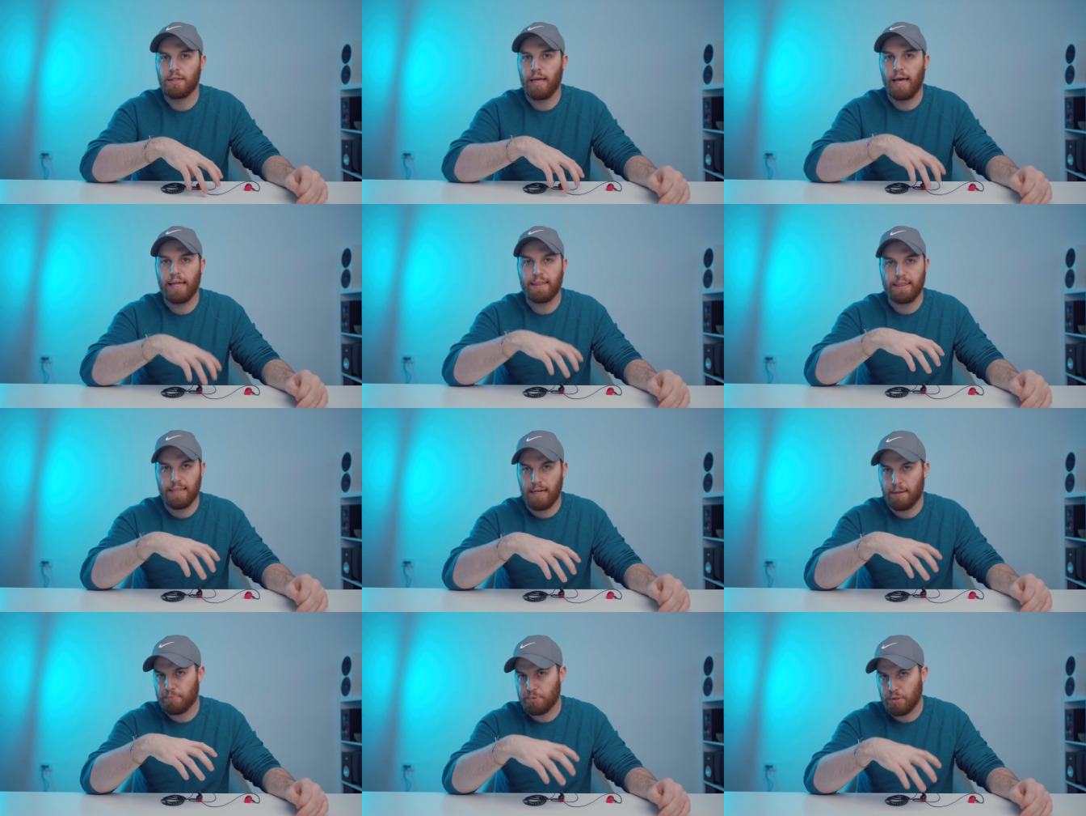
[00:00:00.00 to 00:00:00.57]

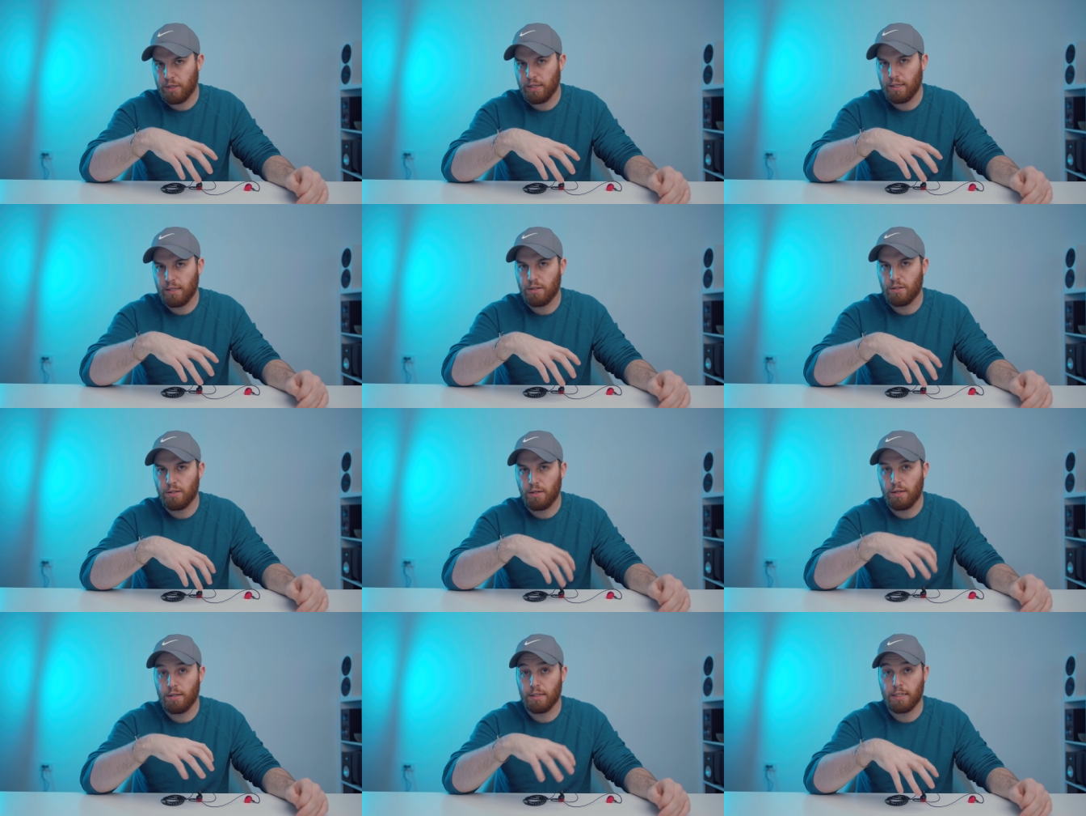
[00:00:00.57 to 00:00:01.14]
at that price
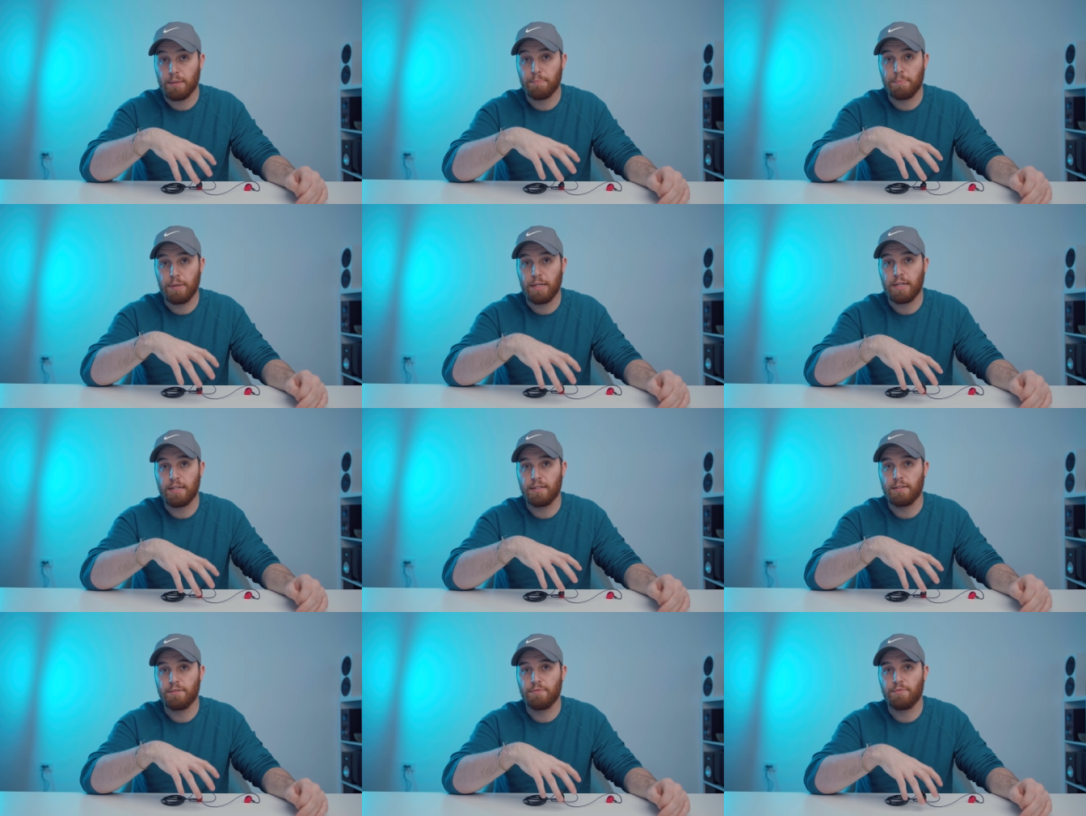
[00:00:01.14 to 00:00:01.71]
or a uh,
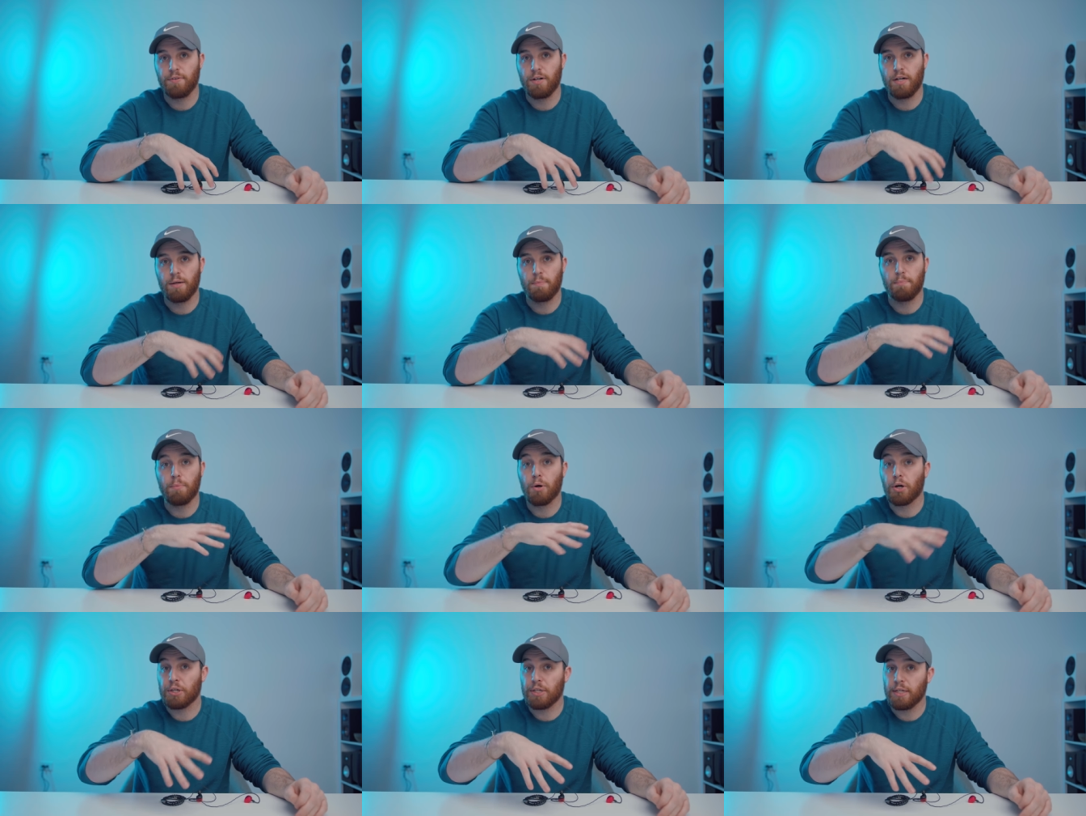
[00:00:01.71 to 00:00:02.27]
competitive uh,
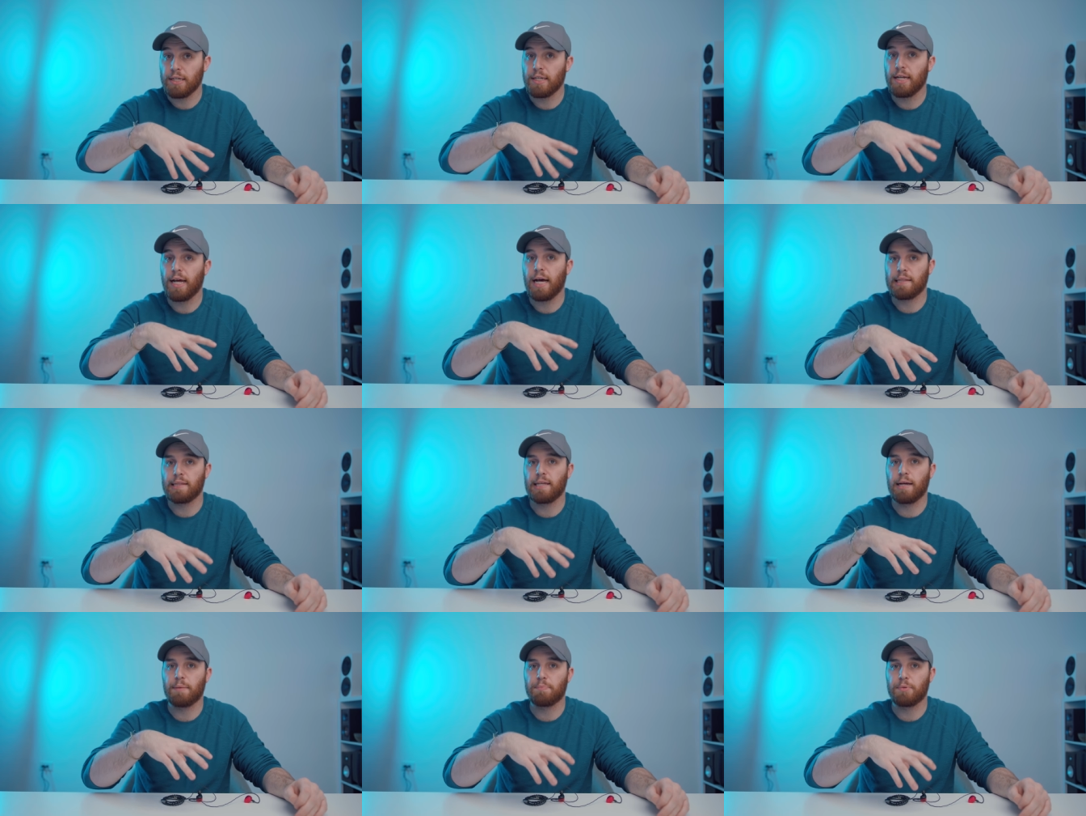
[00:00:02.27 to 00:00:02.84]
market
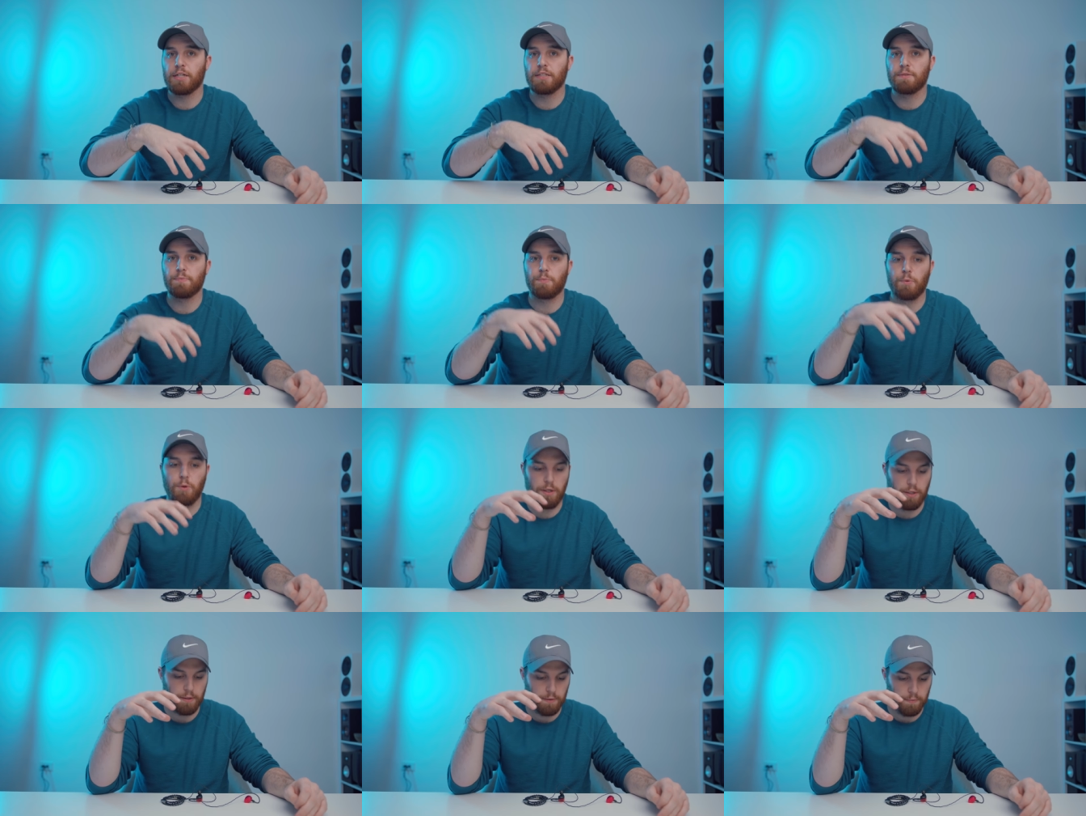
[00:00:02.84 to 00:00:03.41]
at that price
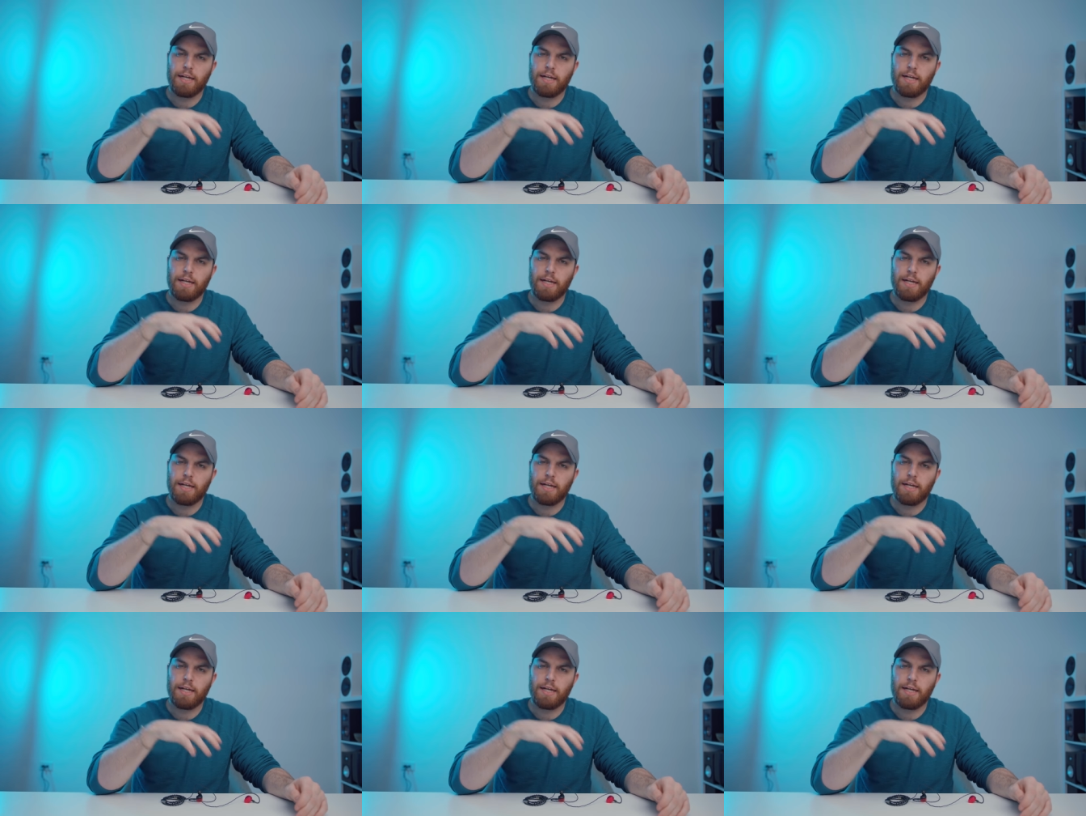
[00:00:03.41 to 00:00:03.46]
point.